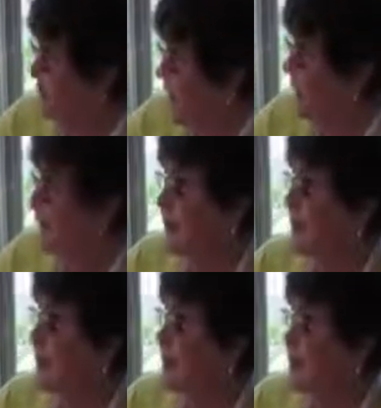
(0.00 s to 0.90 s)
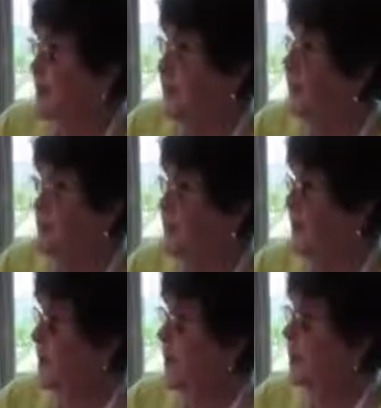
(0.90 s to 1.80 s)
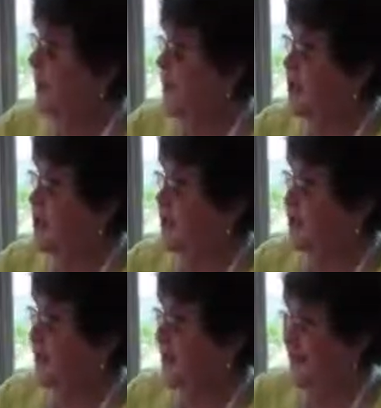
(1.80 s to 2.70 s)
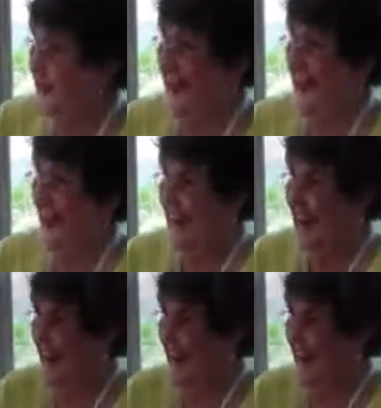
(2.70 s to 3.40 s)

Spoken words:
Well, I think with people like you that